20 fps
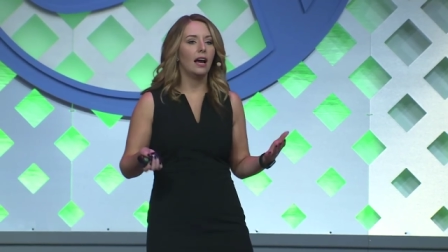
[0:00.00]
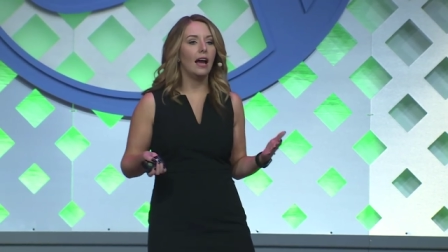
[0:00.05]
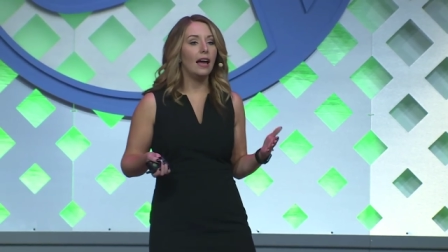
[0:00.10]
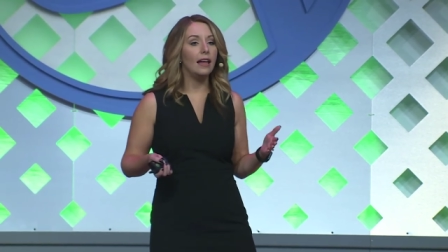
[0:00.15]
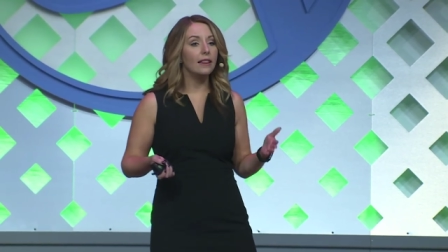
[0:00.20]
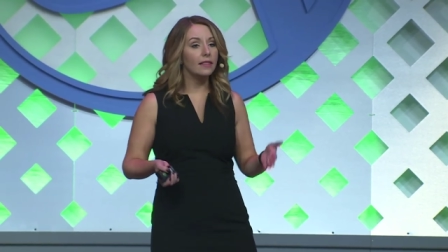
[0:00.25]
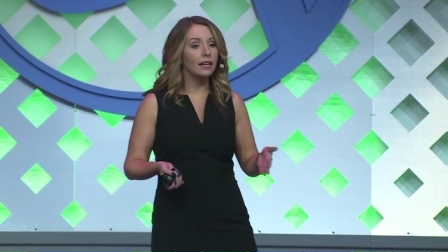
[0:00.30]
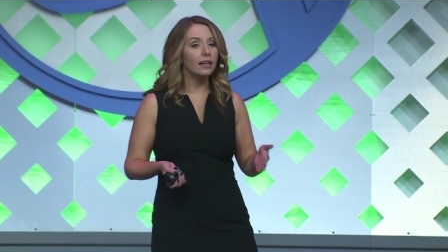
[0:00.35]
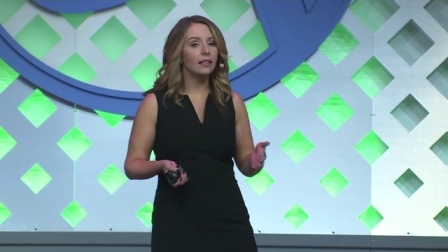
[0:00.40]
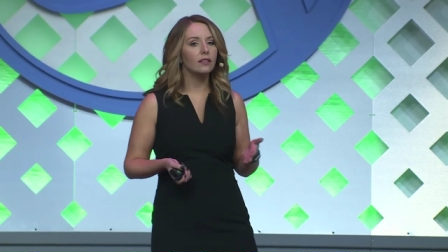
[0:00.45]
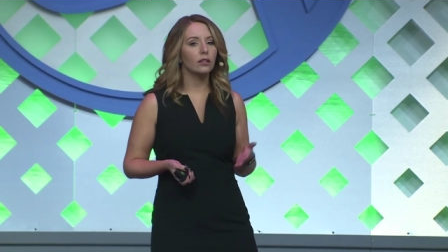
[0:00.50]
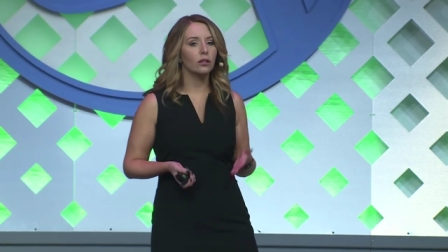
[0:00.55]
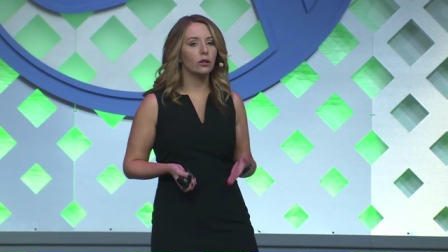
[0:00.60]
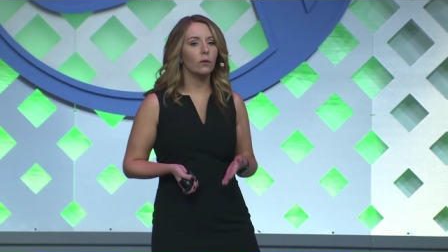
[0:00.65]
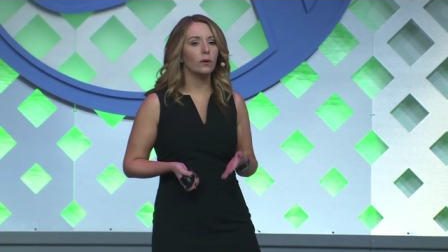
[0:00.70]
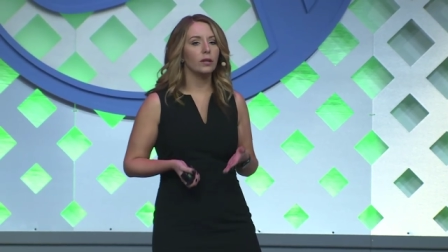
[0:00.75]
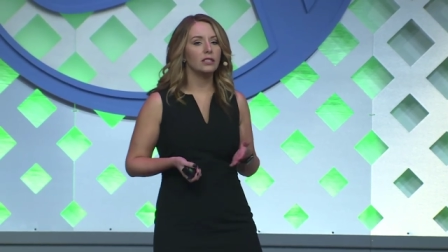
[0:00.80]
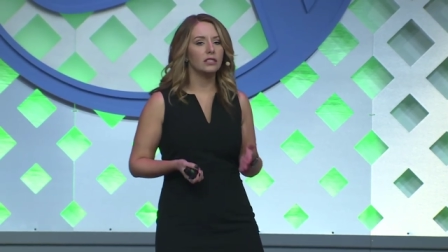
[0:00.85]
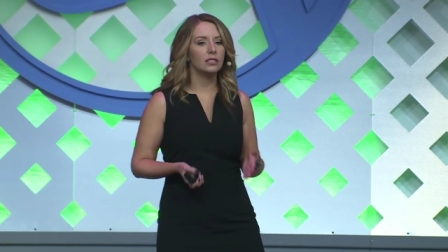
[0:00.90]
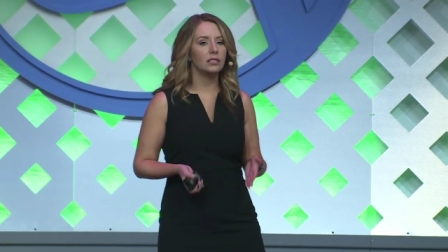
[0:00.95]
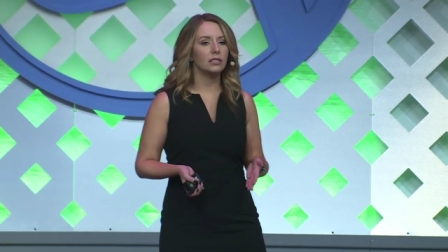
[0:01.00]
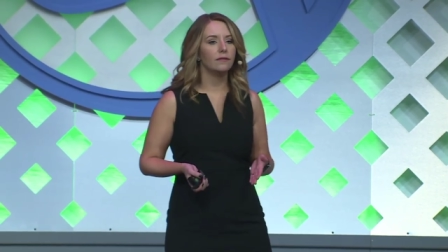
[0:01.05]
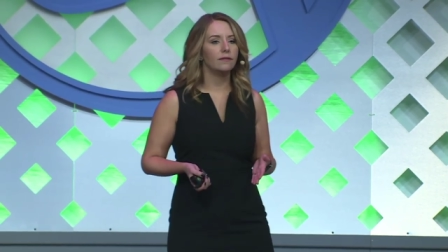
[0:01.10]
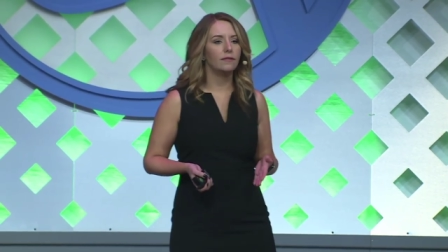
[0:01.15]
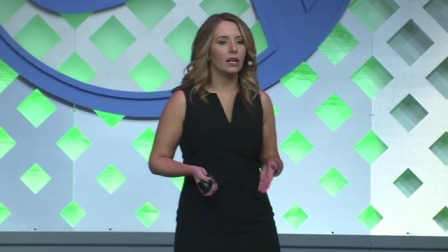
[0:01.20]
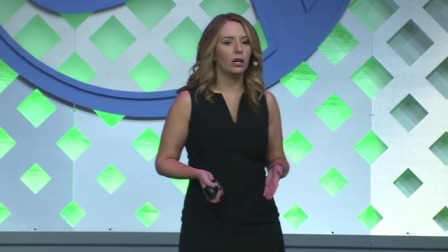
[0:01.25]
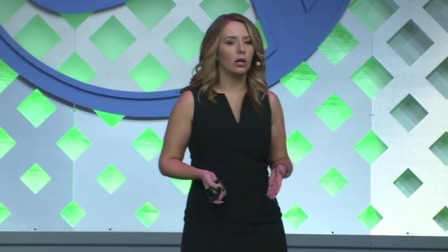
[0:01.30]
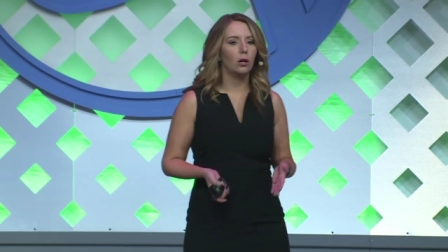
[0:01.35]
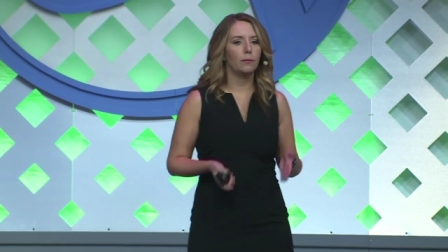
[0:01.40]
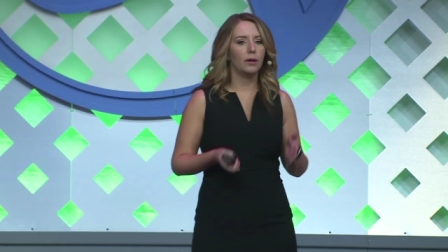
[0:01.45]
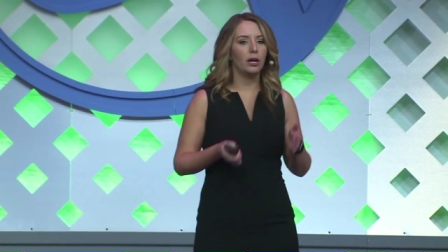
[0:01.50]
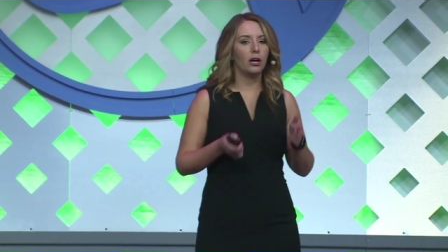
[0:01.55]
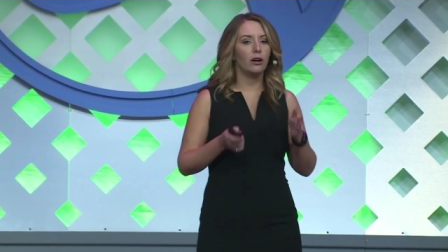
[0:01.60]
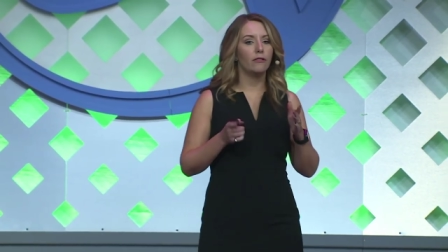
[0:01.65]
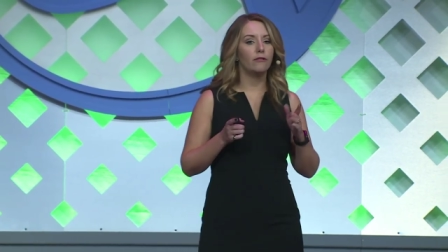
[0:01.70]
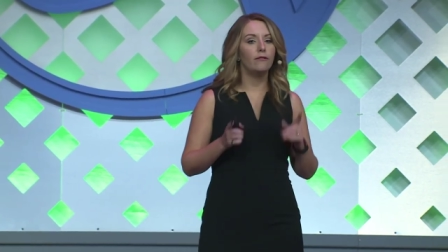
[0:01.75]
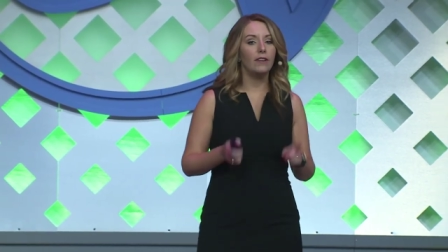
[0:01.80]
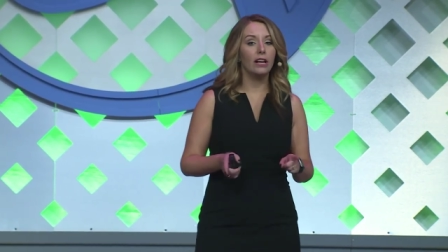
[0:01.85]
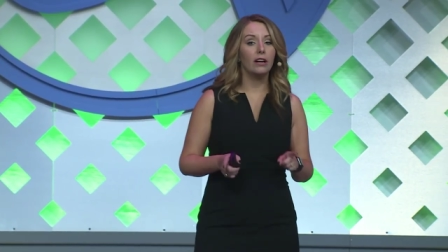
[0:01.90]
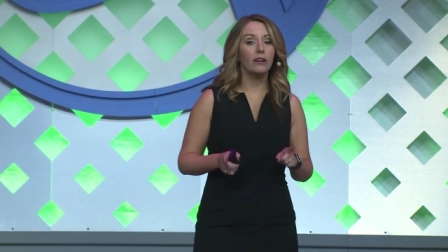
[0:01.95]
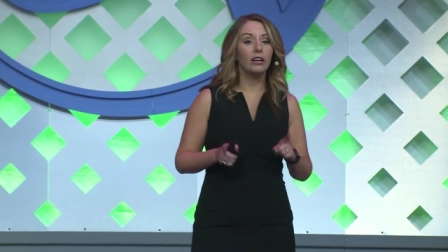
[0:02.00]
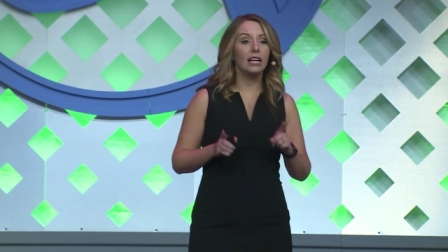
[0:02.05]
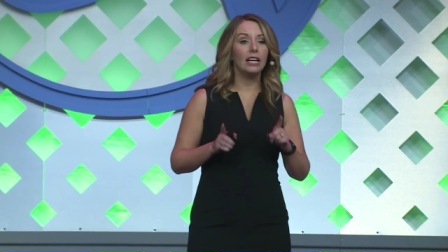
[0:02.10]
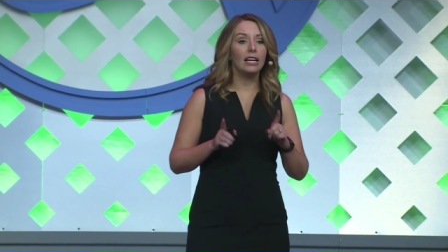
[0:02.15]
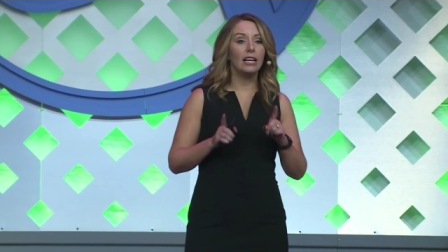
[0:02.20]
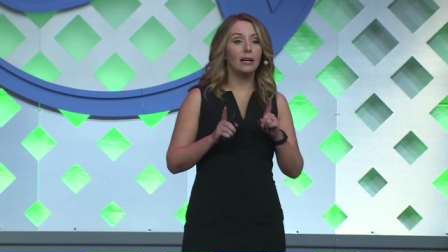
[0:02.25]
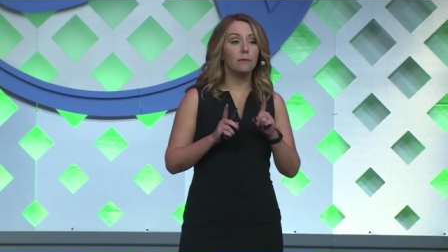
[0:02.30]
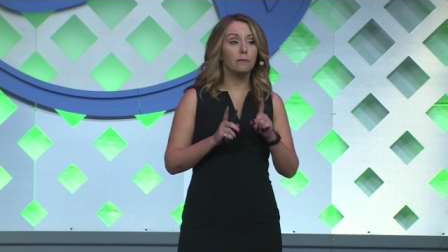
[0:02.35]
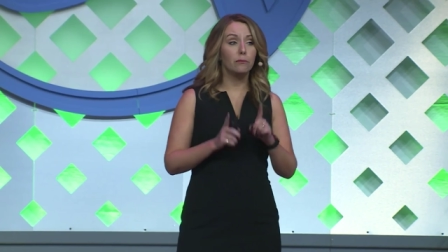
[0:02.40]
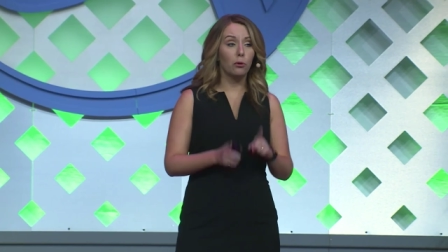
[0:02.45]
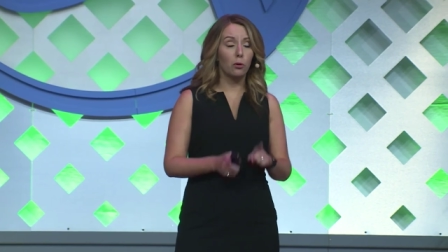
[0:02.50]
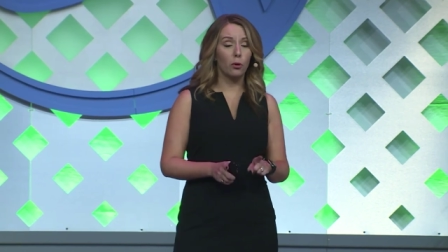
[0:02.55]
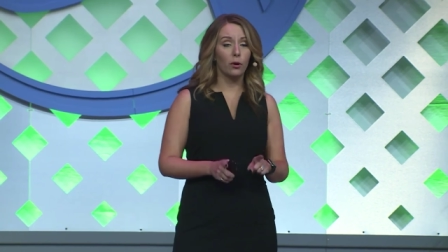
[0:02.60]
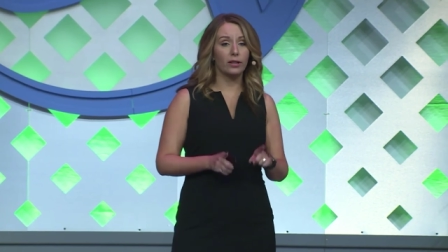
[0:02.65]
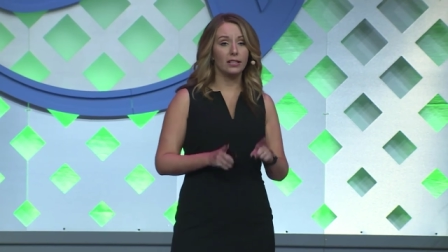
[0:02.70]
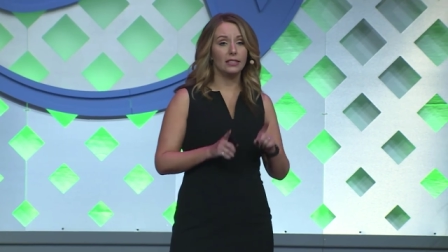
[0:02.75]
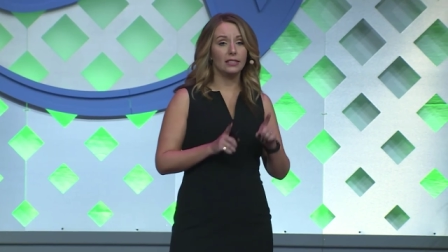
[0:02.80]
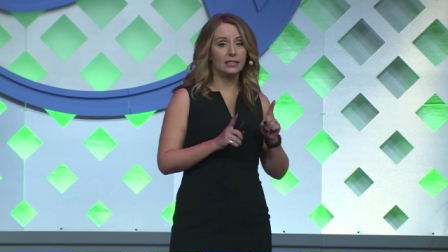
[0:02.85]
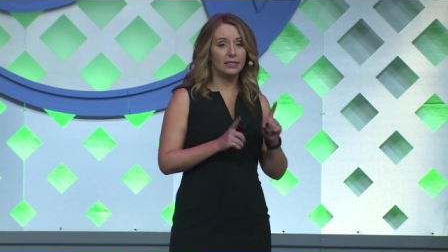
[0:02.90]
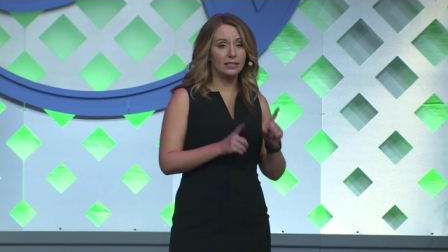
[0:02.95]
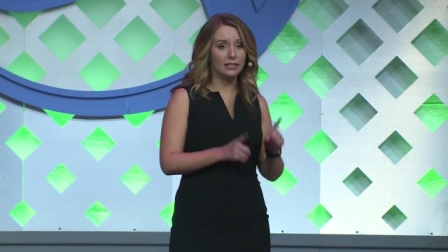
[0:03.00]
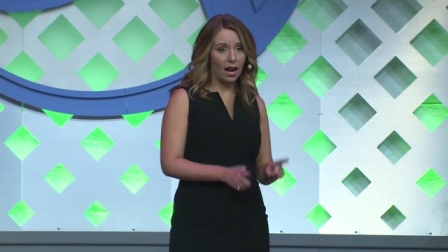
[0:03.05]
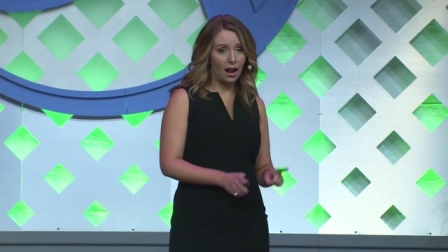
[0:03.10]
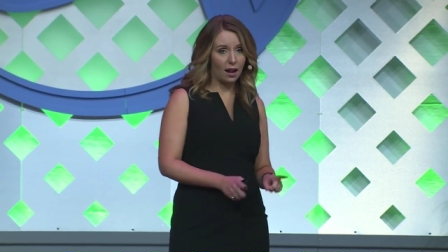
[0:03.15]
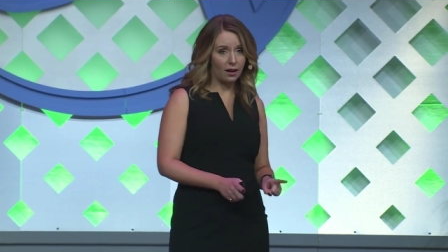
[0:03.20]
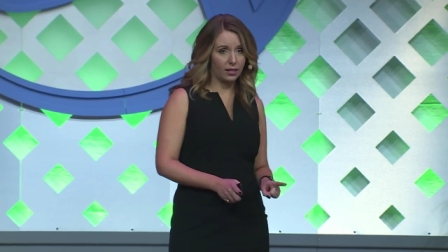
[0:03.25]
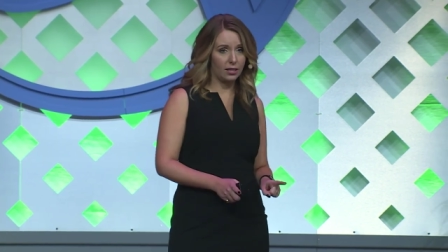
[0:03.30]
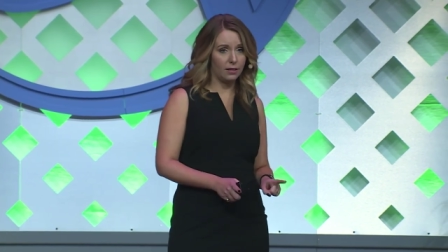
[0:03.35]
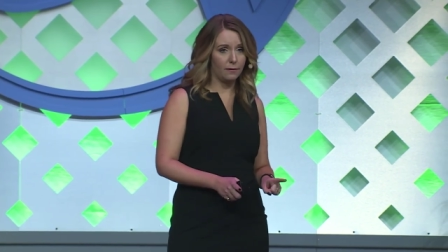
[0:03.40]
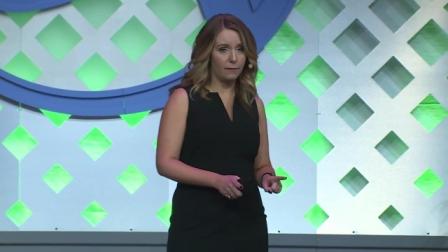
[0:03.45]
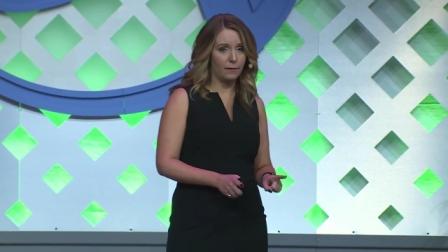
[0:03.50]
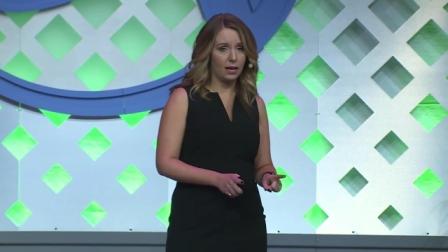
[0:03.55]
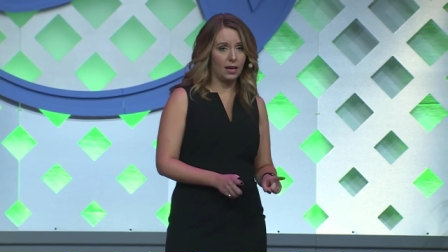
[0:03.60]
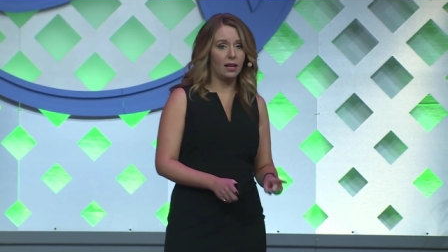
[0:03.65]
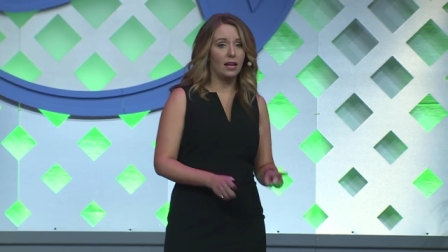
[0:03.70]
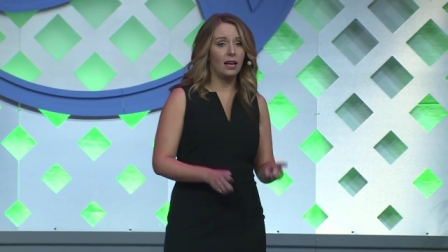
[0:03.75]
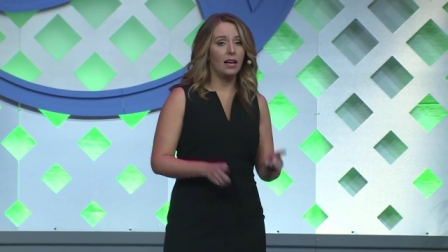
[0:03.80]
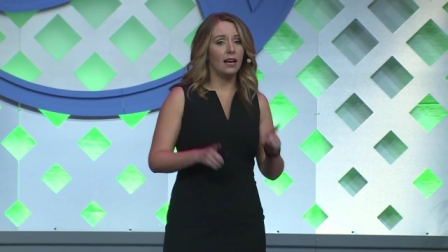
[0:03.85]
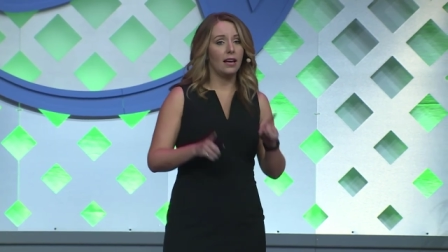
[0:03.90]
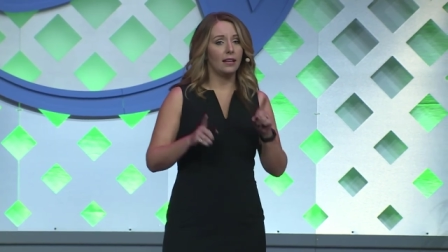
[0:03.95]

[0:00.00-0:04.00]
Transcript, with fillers: And then they're going to develop a very important document